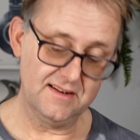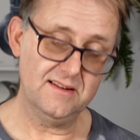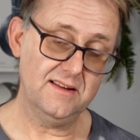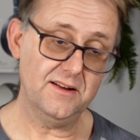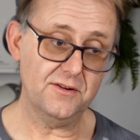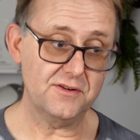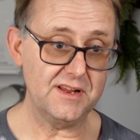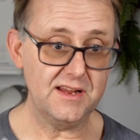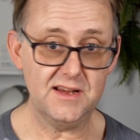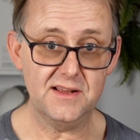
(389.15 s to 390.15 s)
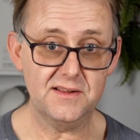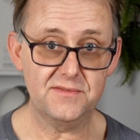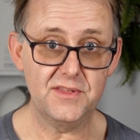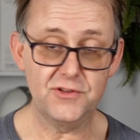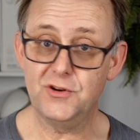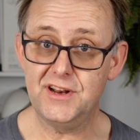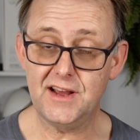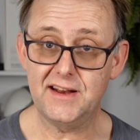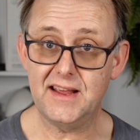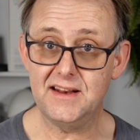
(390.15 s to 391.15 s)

You know, the, uh, the the thirteen nine eighty